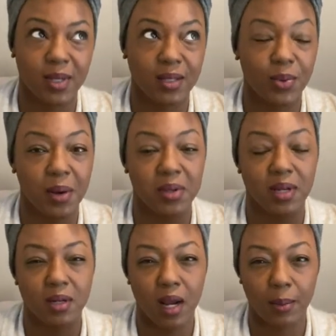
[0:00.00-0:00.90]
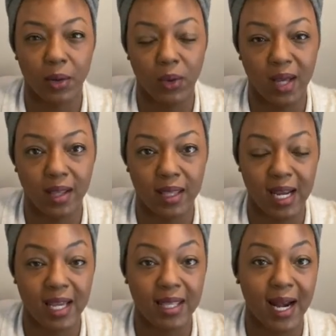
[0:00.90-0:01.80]
that's probably the number one
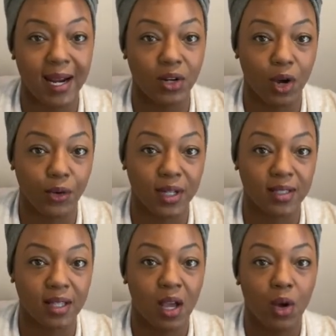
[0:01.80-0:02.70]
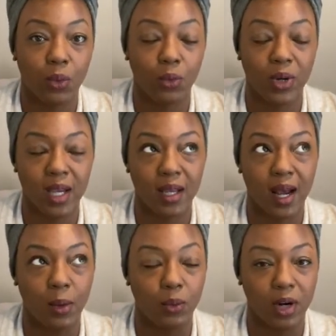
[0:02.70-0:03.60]
thing that I notice when
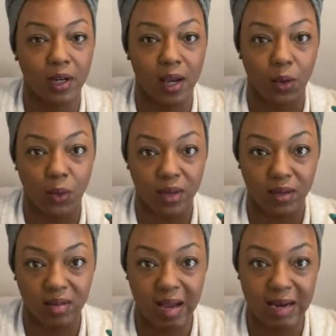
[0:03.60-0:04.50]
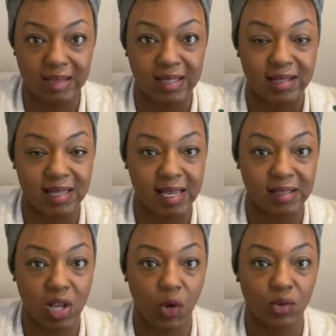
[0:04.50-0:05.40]
I'm working with clients, is they
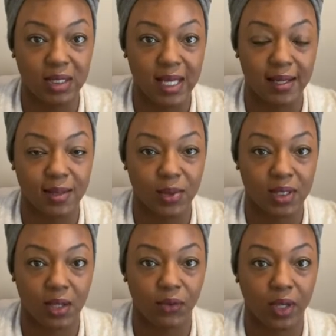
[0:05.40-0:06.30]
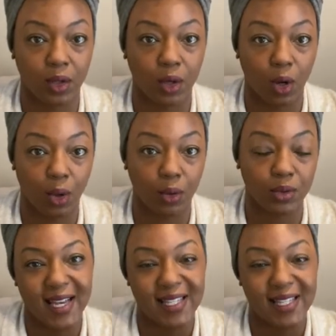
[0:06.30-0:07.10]
don't set specific goals.